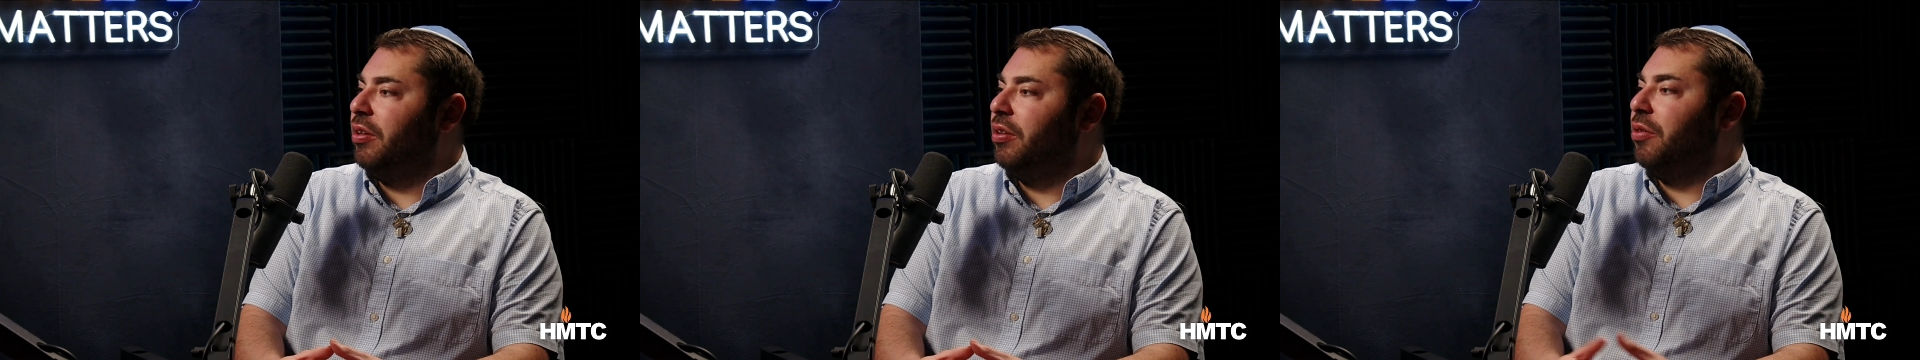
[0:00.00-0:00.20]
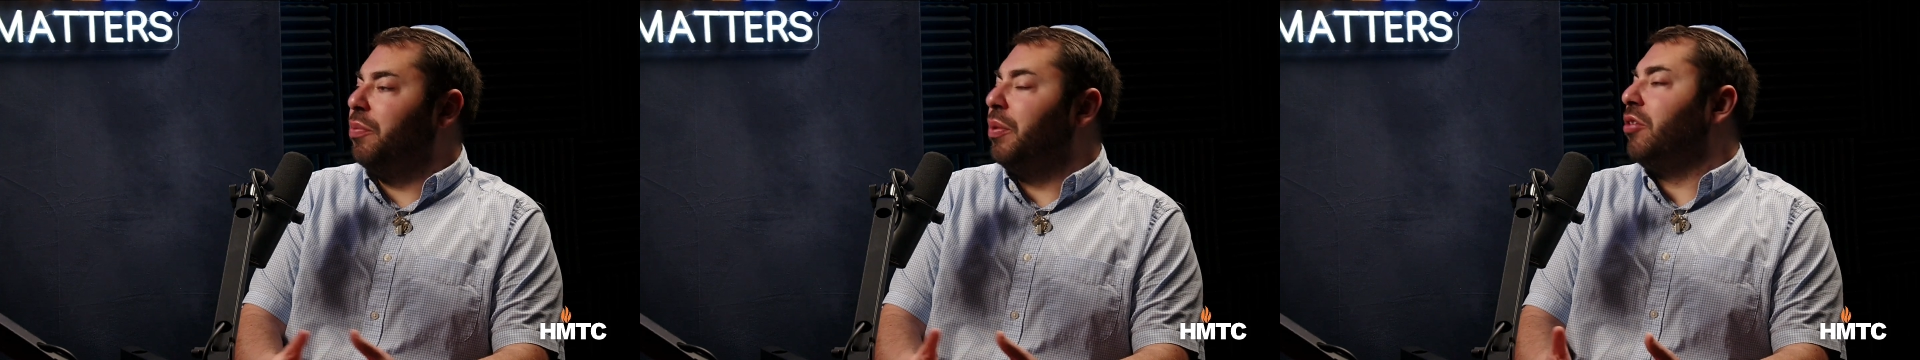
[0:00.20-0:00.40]

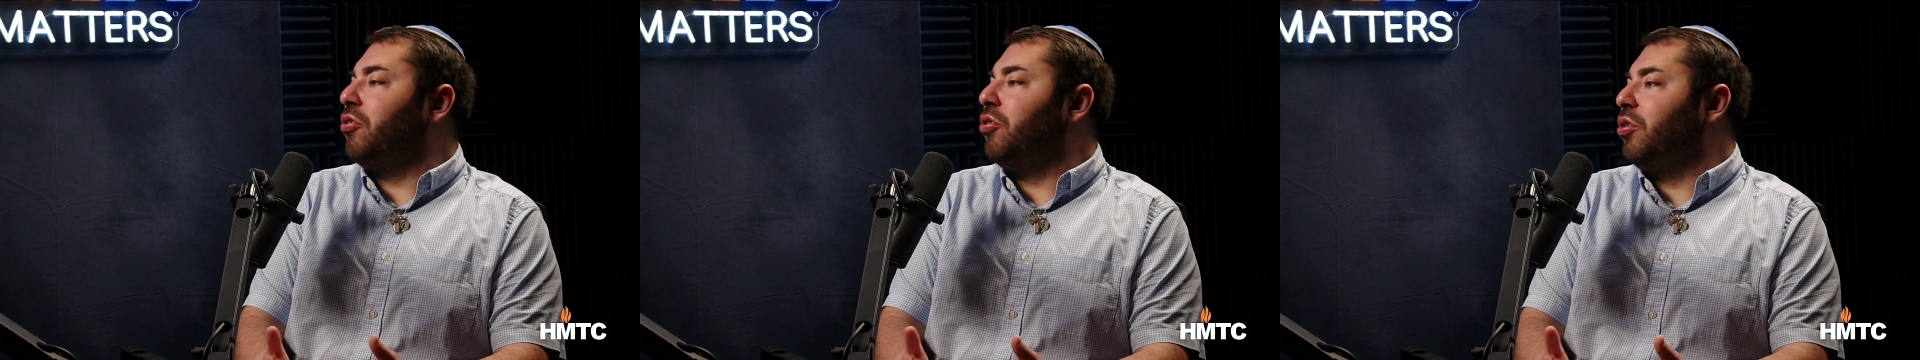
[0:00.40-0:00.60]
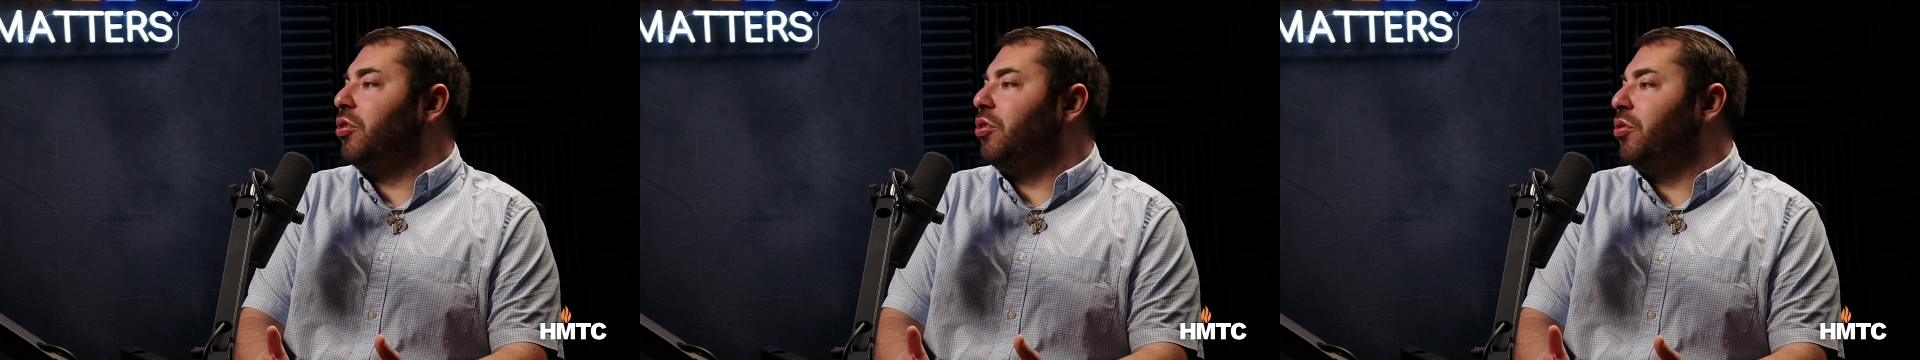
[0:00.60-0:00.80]
The best
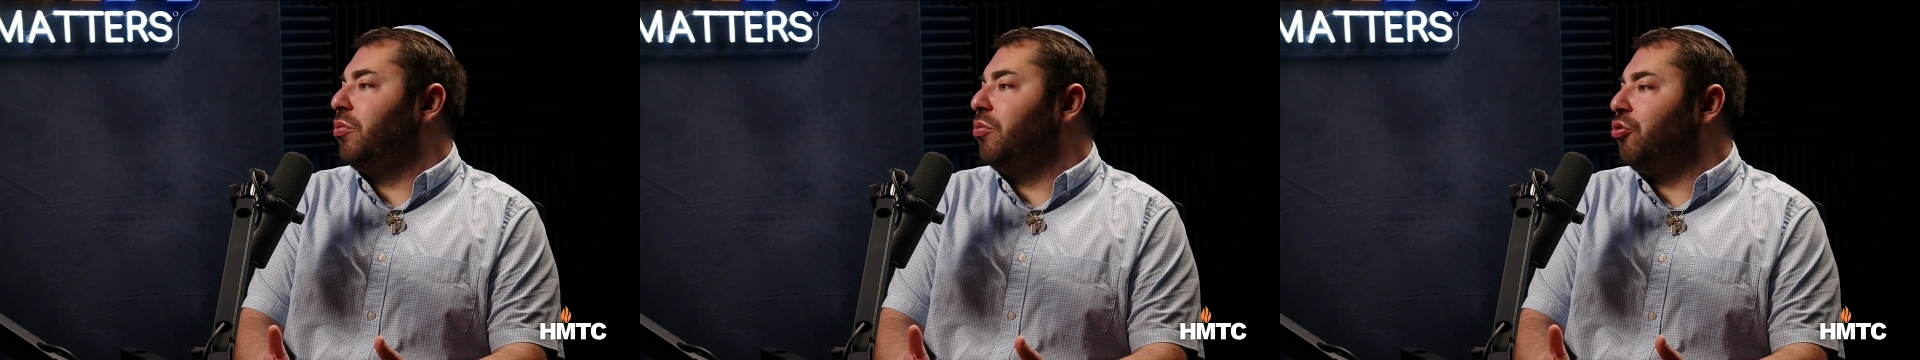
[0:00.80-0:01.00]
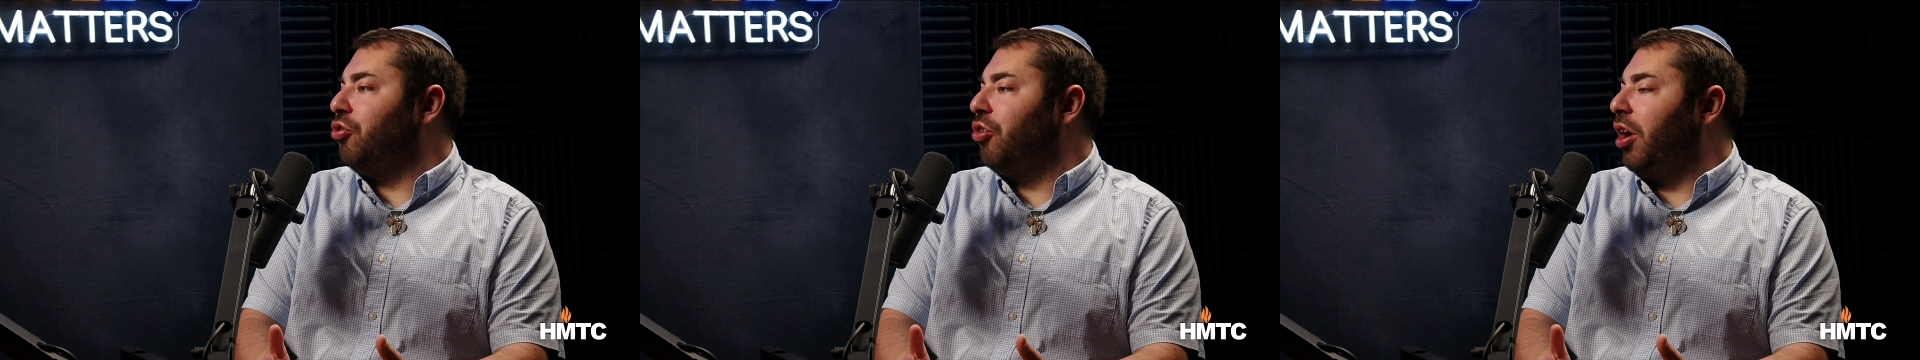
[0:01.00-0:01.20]
you could do
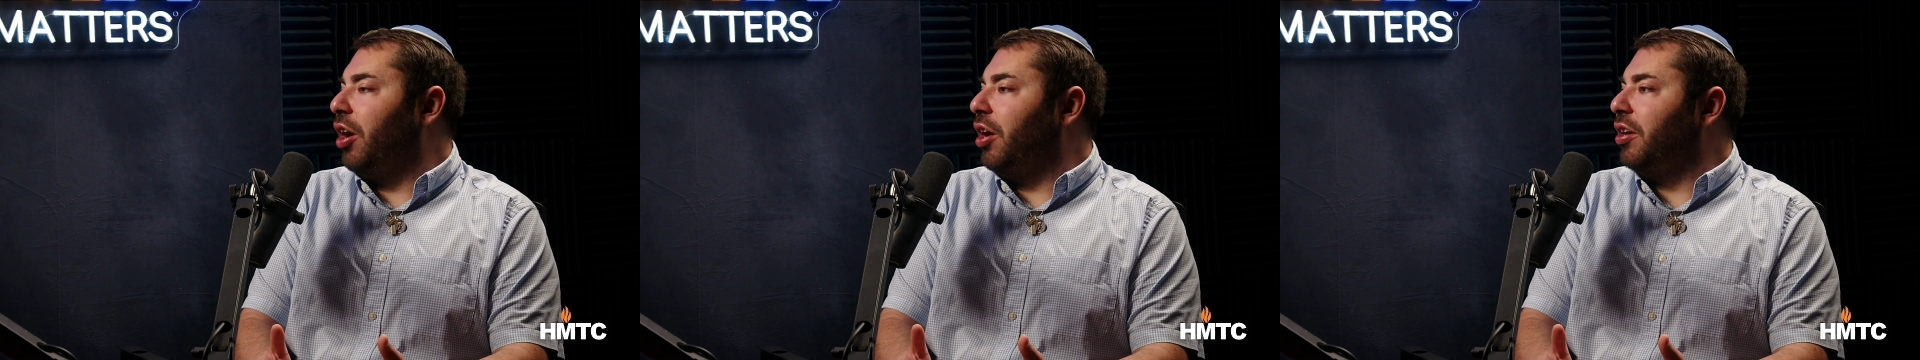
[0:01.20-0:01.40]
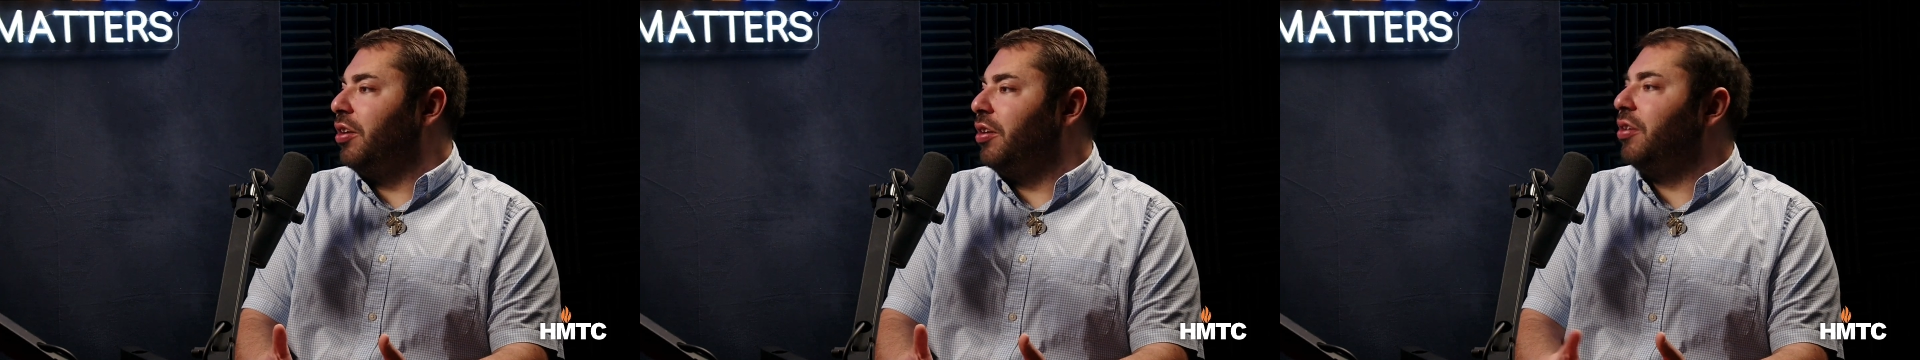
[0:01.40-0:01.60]
is try.